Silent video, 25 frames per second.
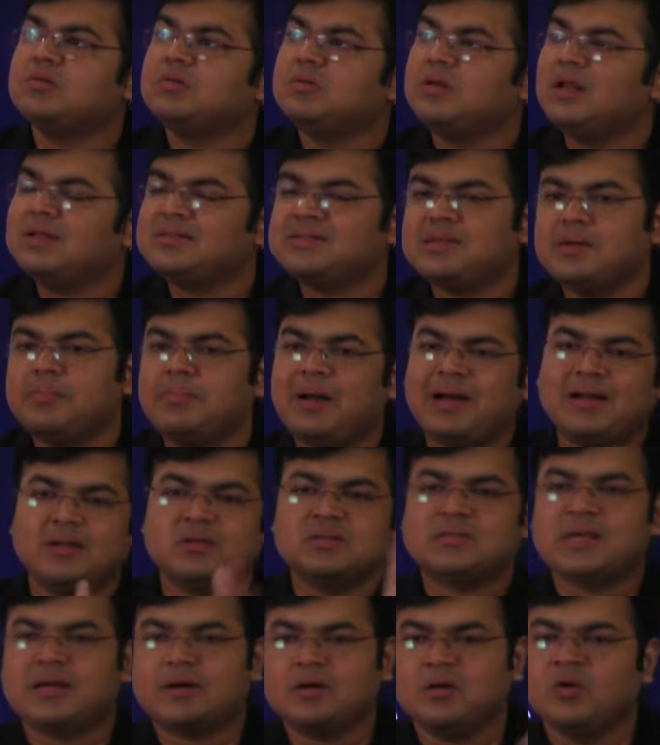Let's say metal
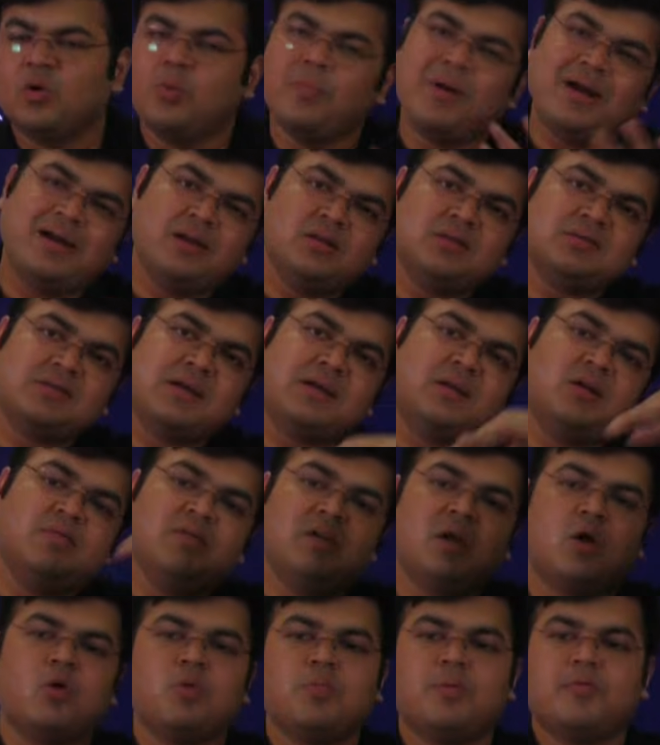sector. No, metal sector will
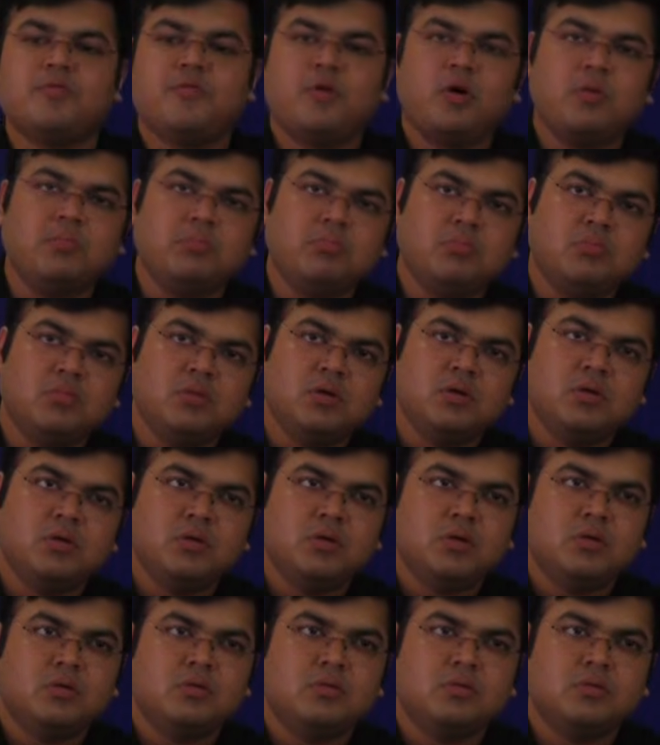outperform
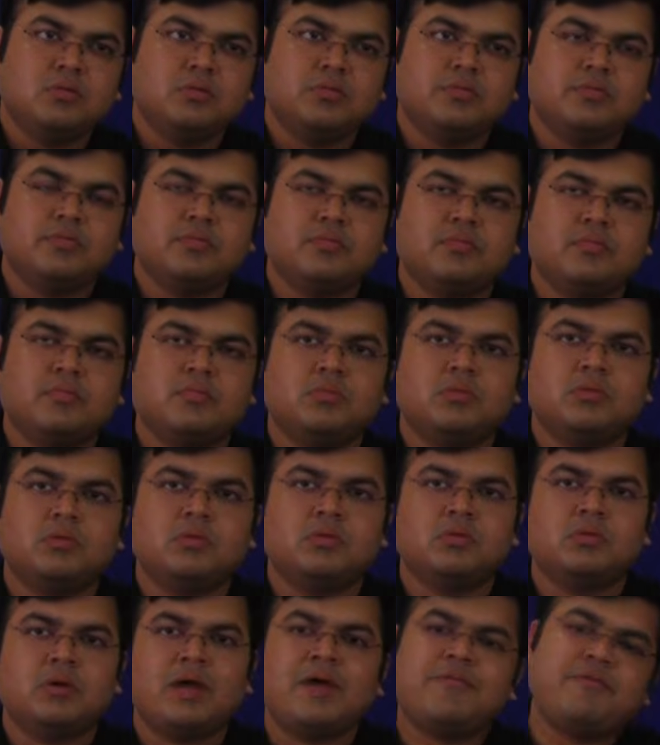
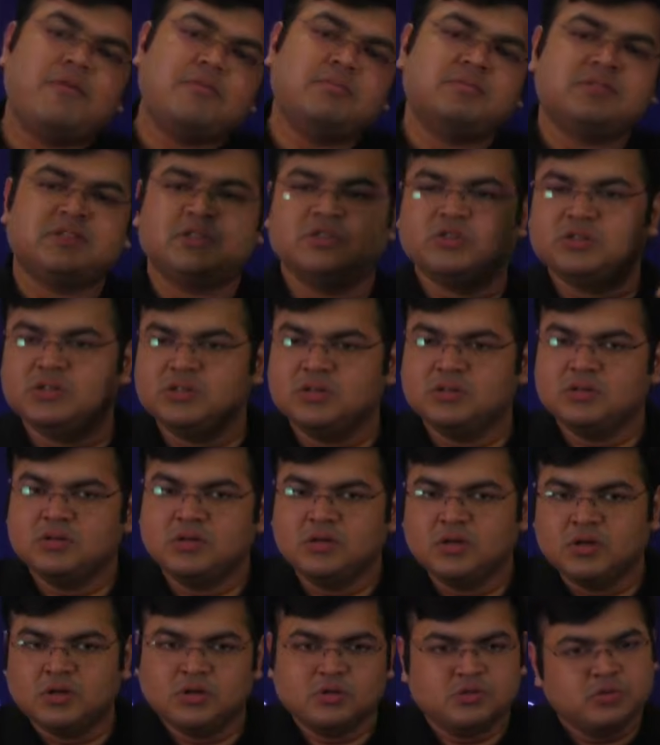FMCG.
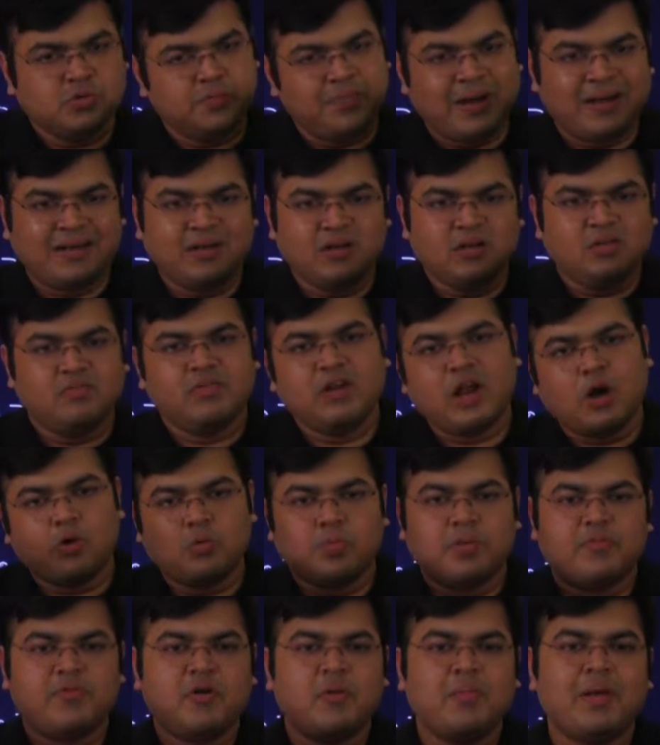So metal will
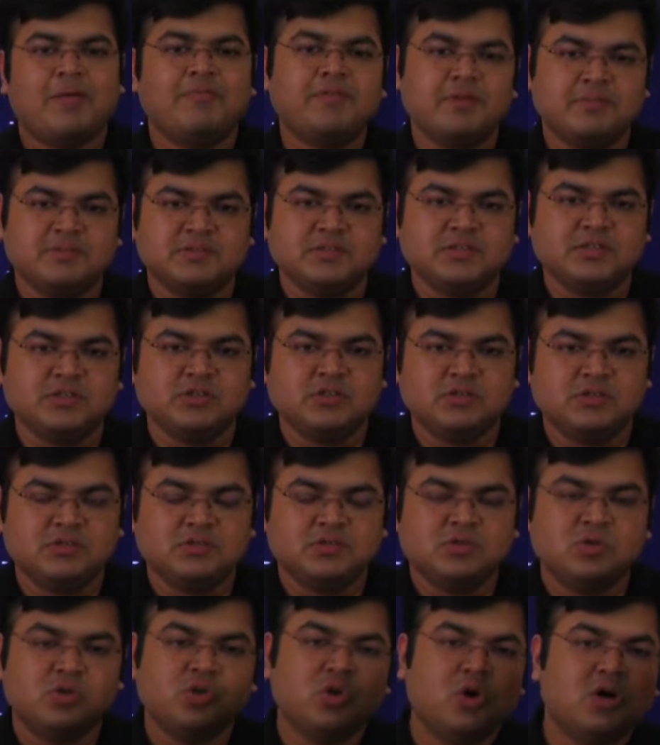outperform FMCG.
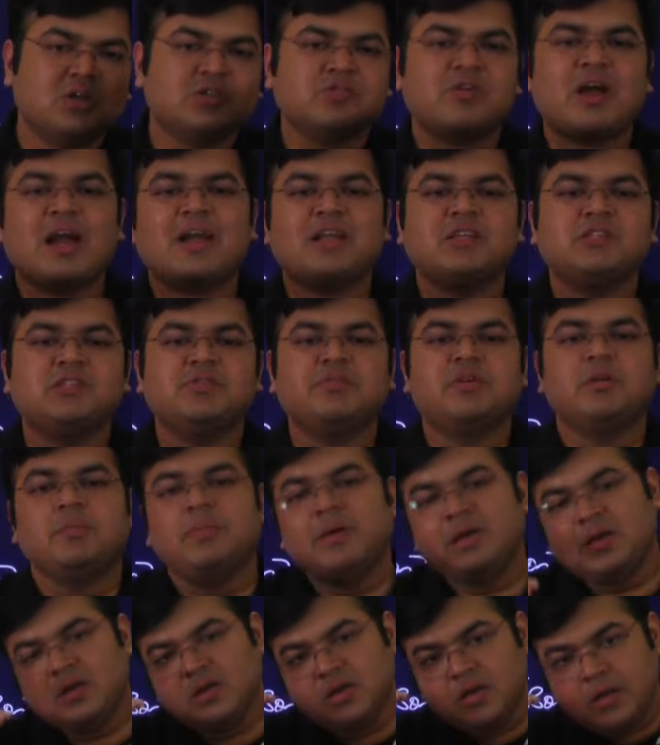So your strategy will
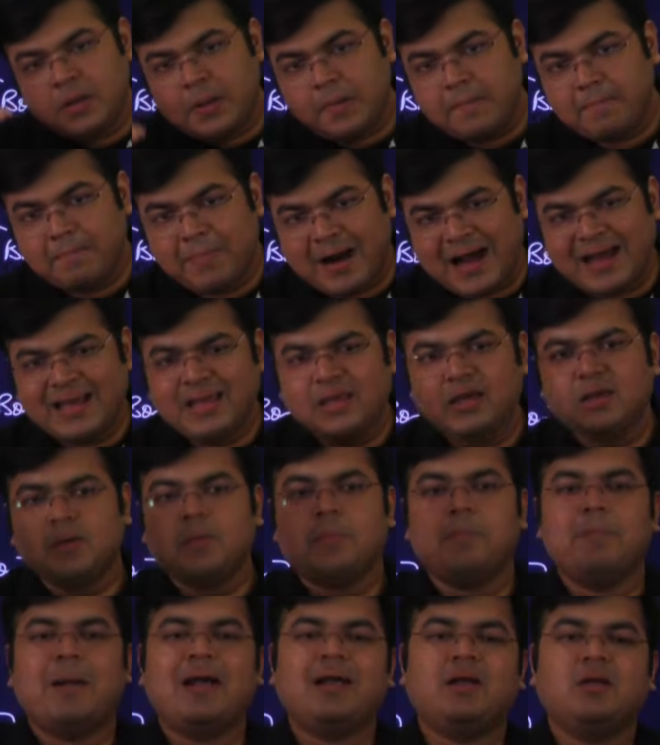be buy
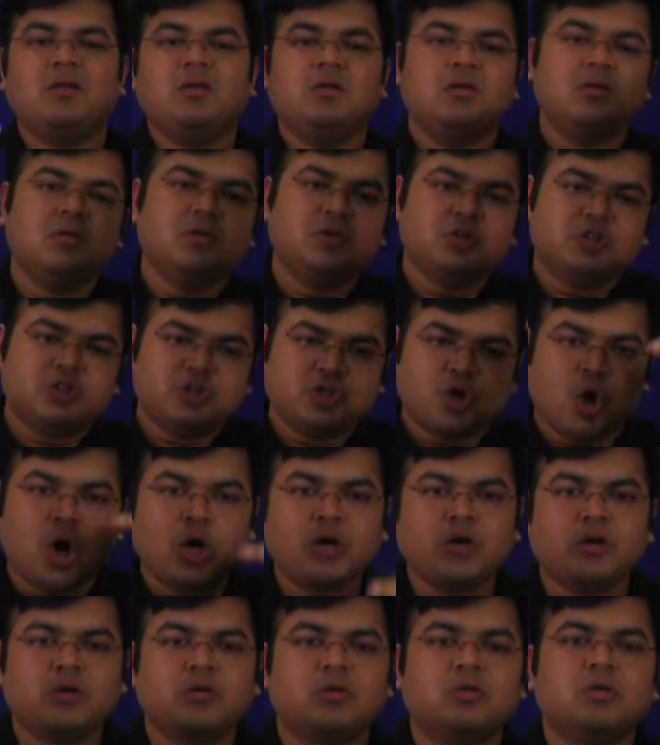metal,
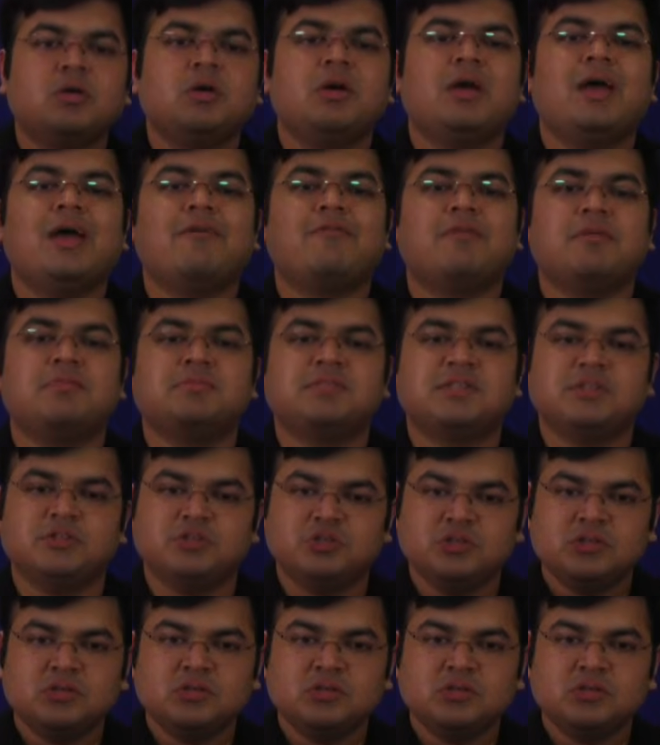short FMCG.